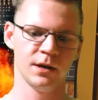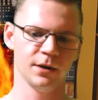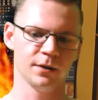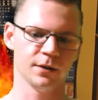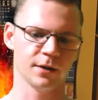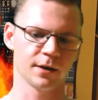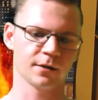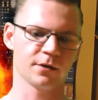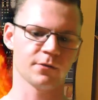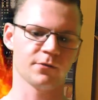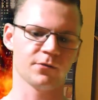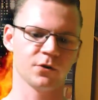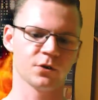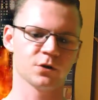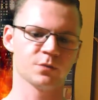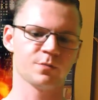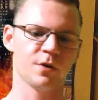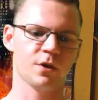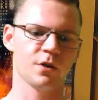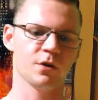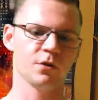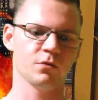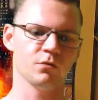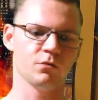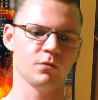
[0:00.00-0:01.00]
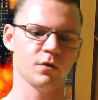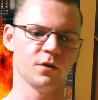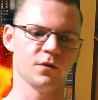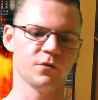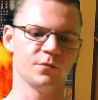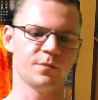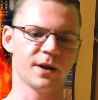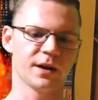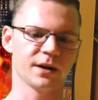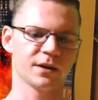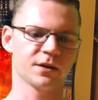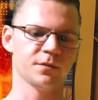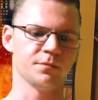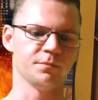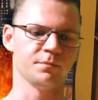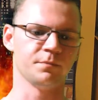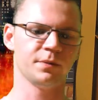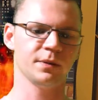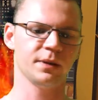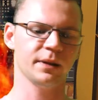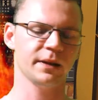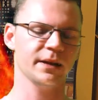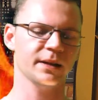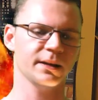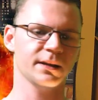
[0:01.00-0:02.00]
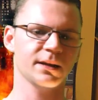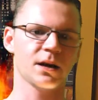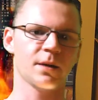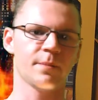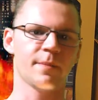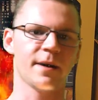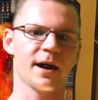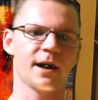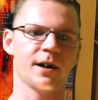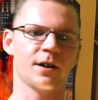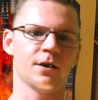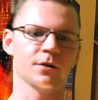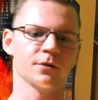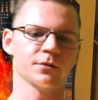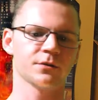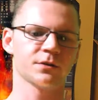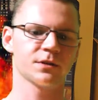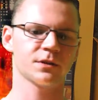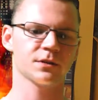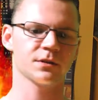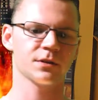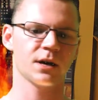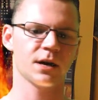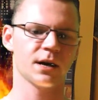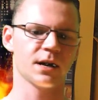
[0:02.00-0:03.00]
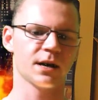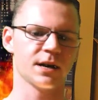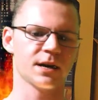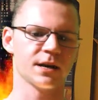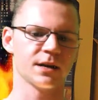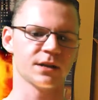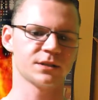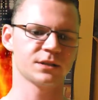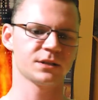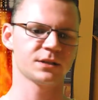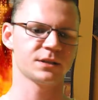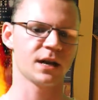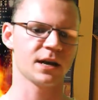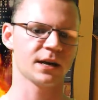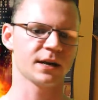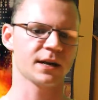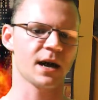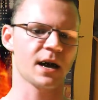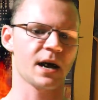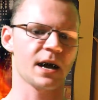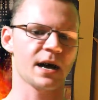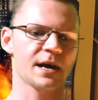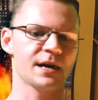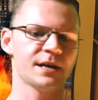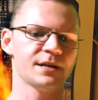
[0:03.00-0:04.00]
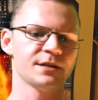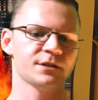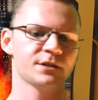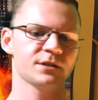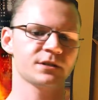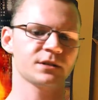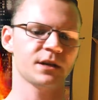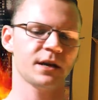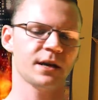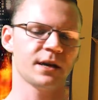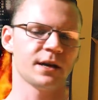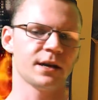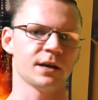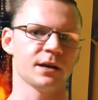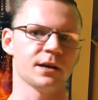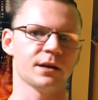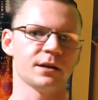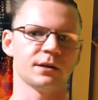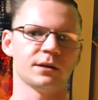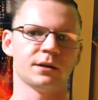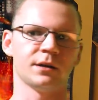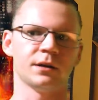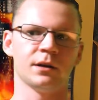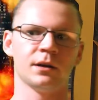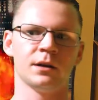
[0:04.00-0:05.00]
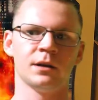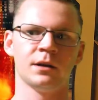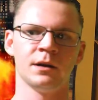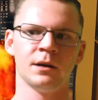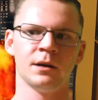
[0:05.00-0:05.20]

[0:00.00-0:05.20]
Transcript: Like the first part would have been completely about Snake Eyes and